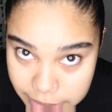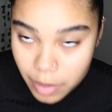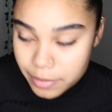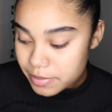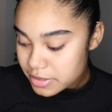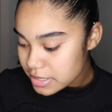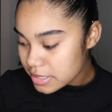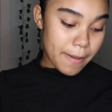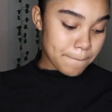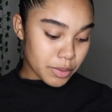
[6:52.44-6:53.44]
bobby pins
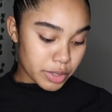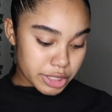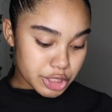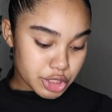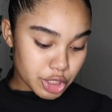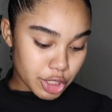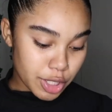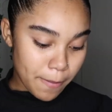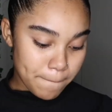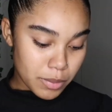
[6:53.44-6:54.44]
in. I'm pretty
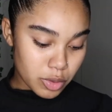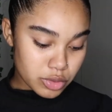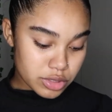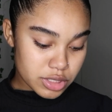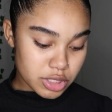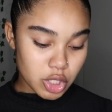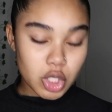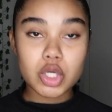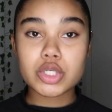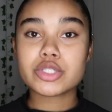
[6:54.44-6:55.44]
sure most
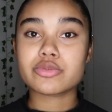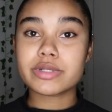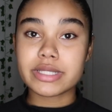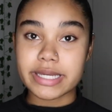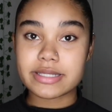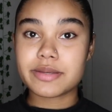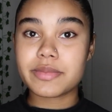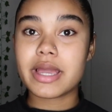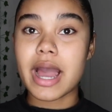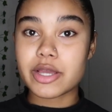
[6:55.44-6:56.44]
girls relate to
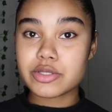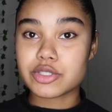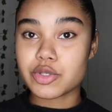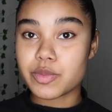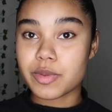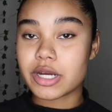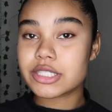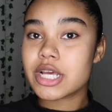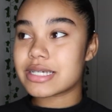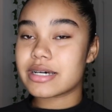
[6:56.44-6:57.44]
me. I use a toothbrush
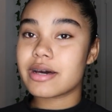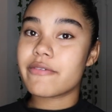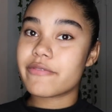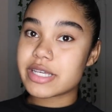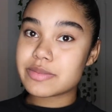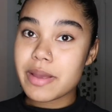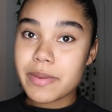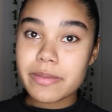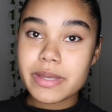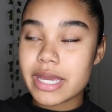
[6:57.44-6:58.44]
to fix my
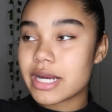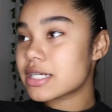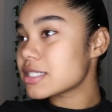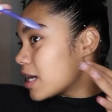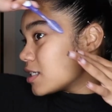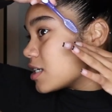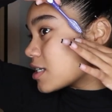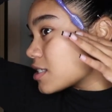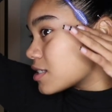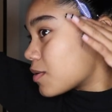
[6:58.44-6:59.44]
baby hairs and
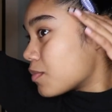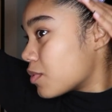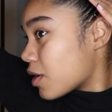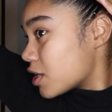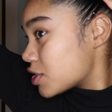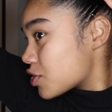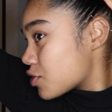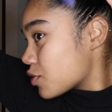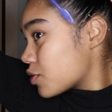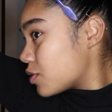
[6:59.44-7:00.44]
just brush
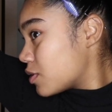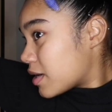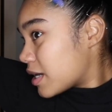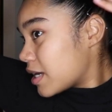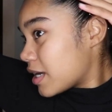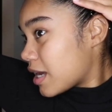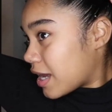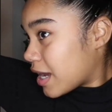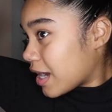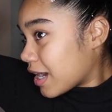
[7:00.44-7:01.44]
through my
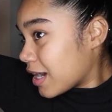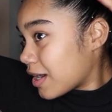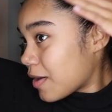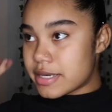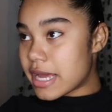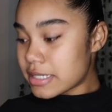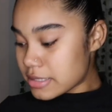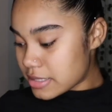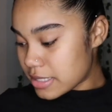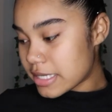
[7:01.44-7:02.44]
hair.
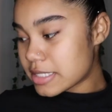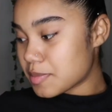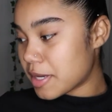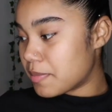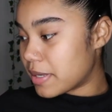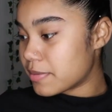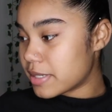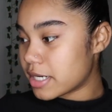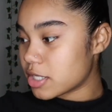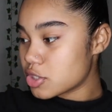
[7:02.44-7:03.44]
Next is my baby
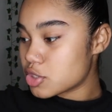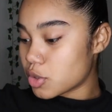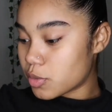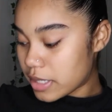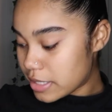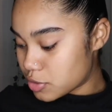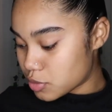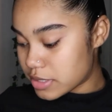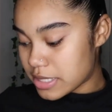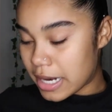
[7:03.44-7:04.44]
hairs. So what I
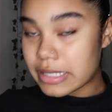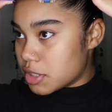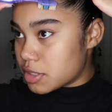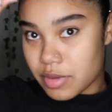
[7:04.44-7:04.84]
do is that I just